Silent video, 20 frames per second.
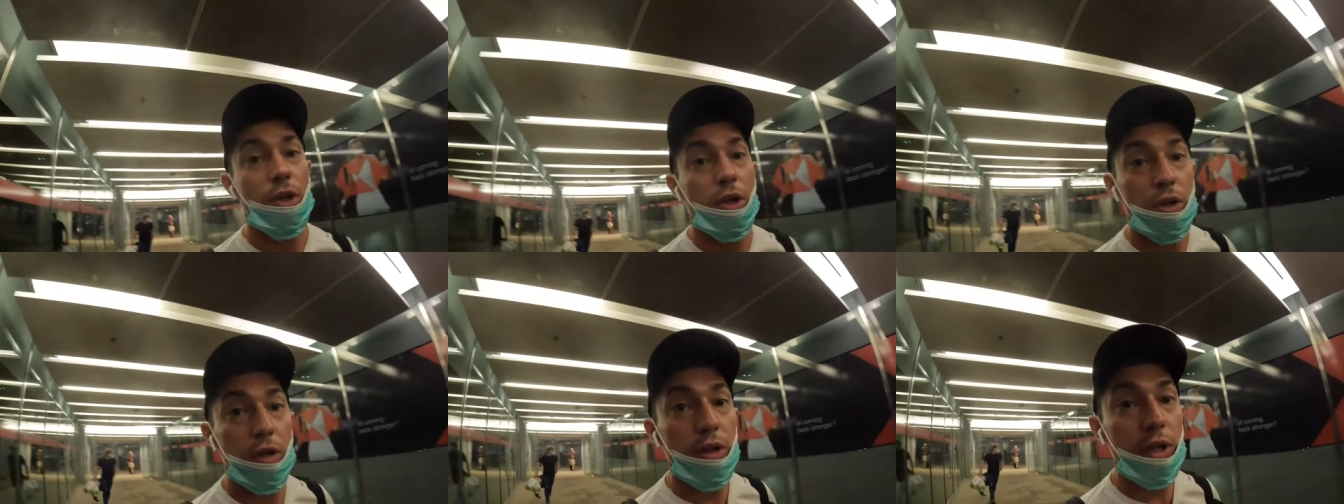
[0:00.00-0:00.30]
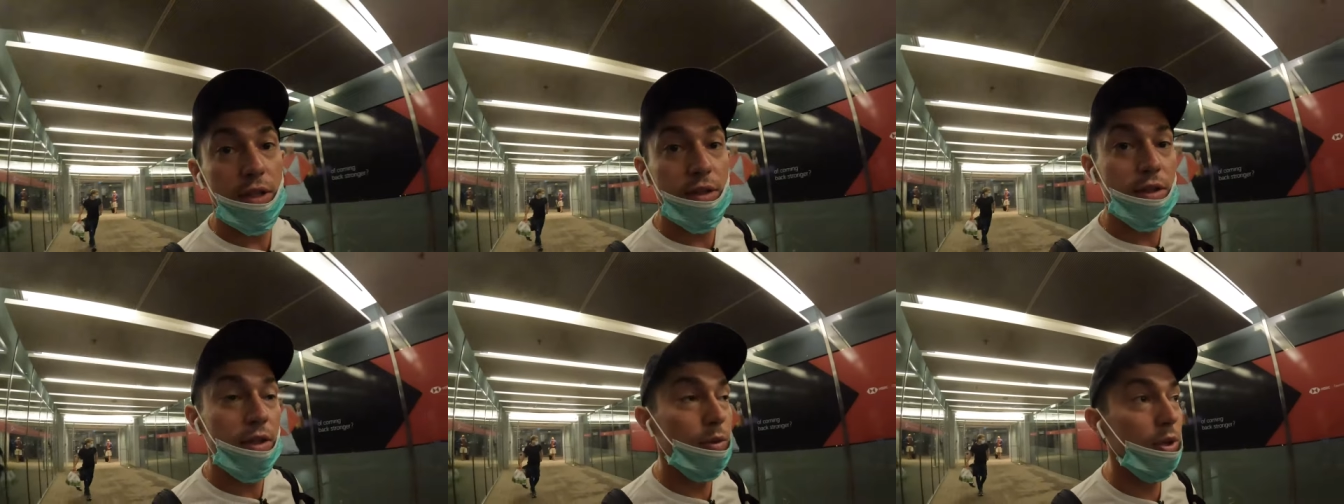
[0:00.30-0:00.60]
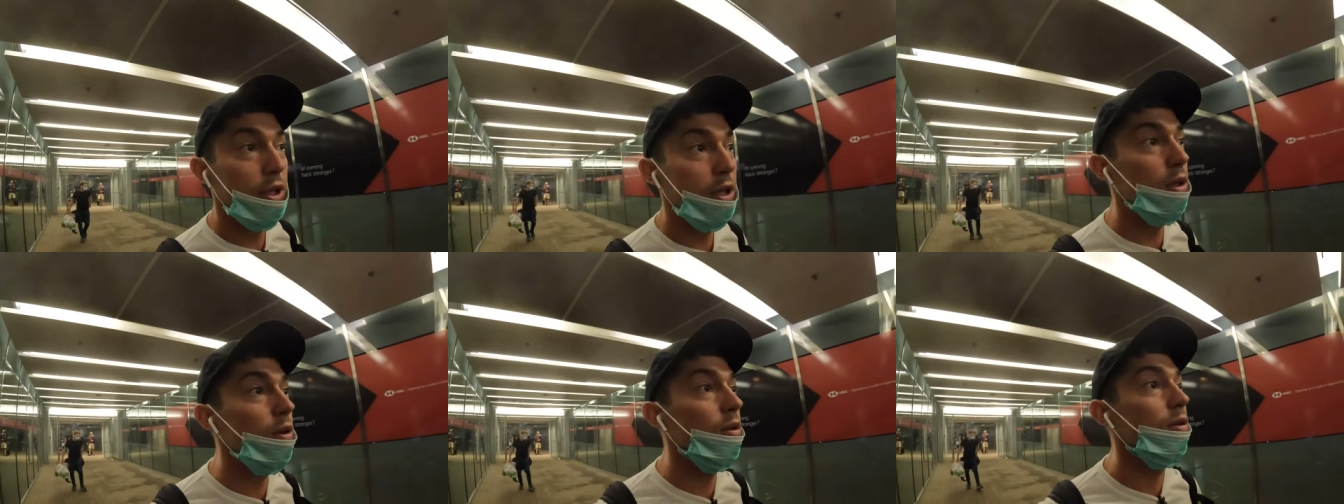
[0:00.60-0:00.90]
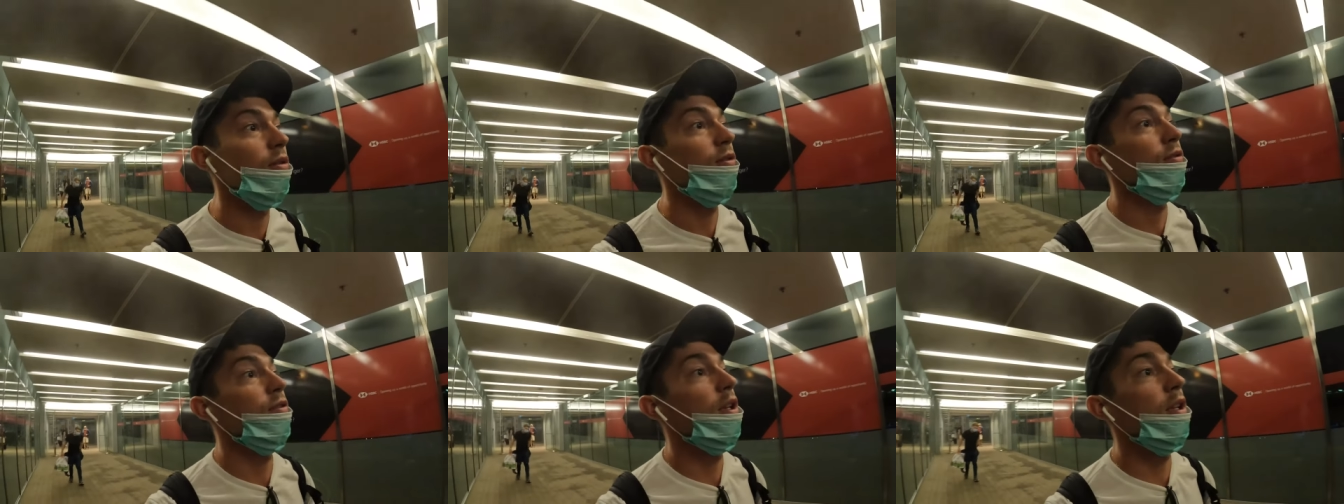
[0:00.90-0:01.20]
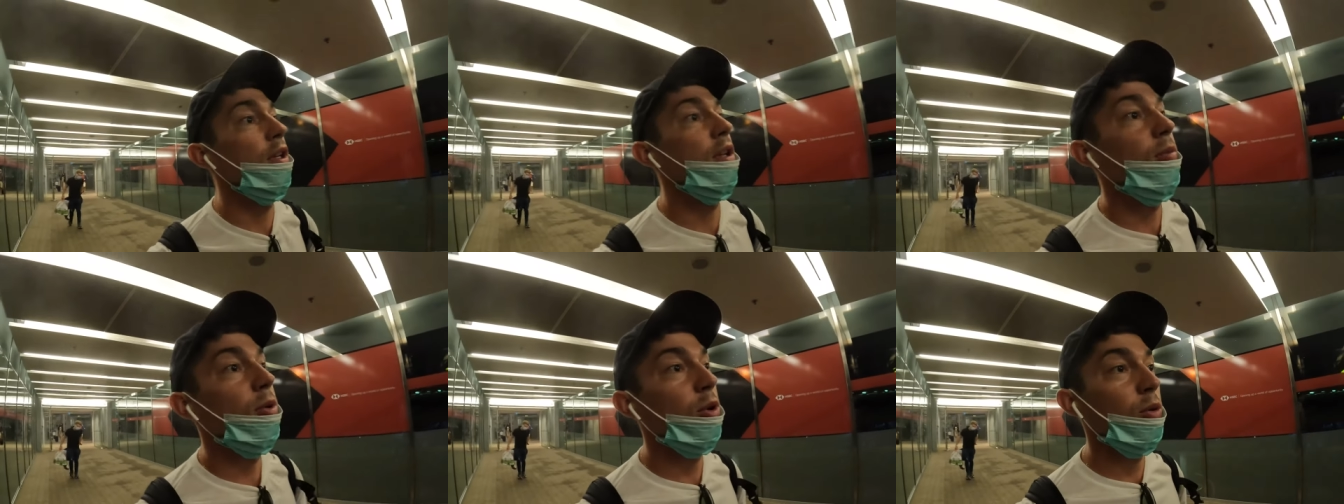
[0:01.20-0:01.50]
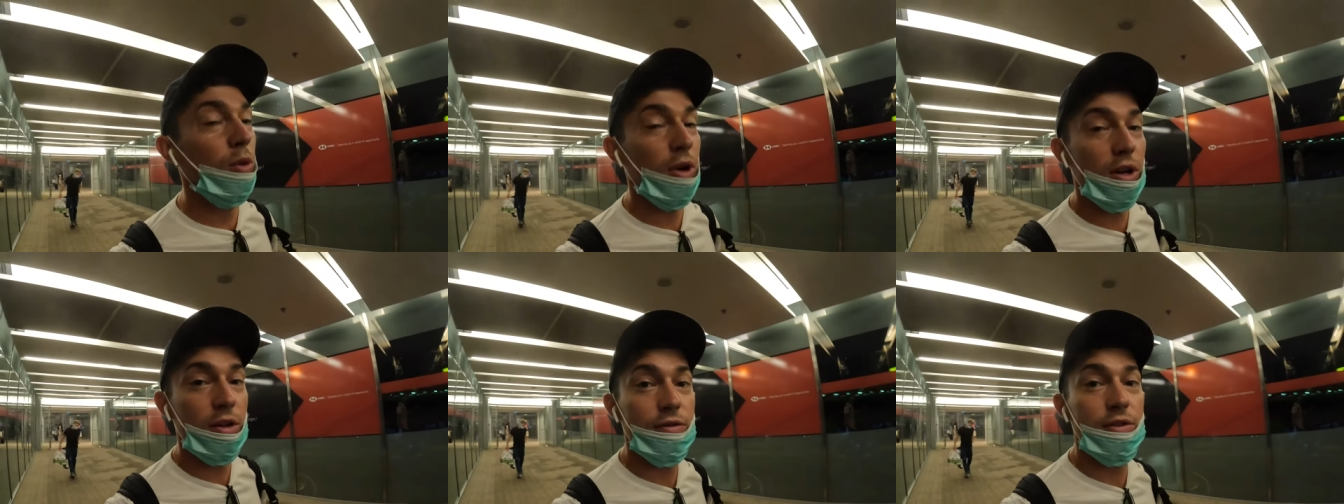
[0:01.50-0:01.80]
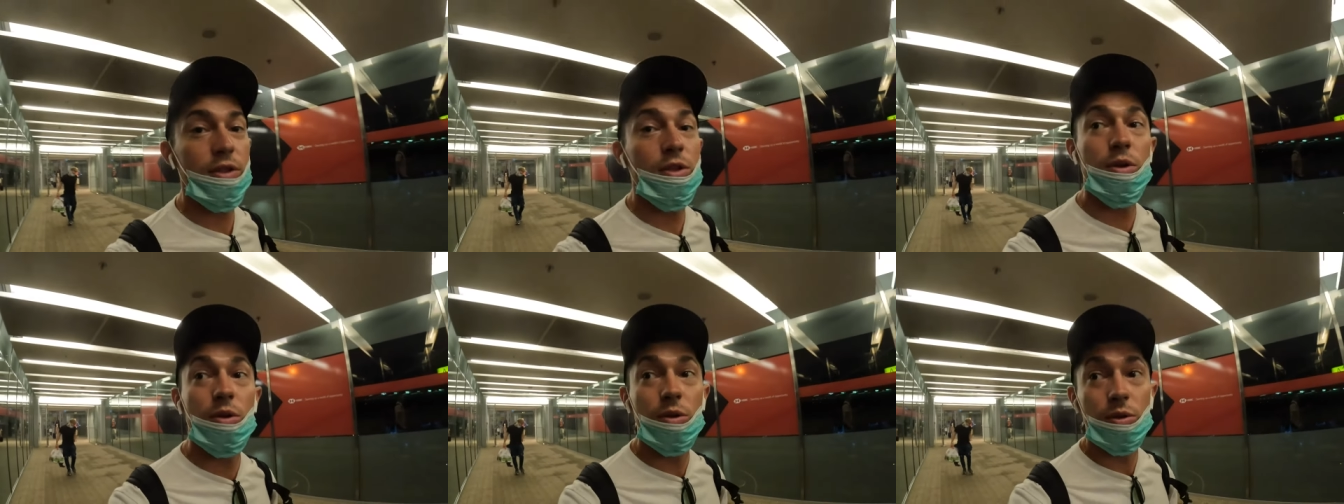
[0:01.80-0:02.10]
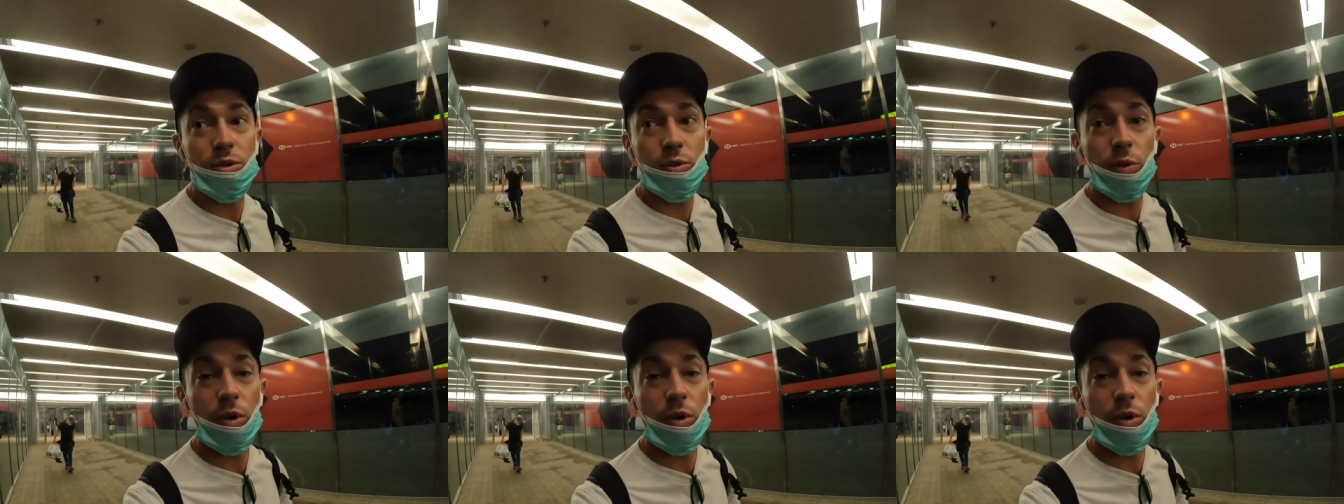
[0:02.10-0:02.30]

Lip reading: All right, here we go. Flight number one of two.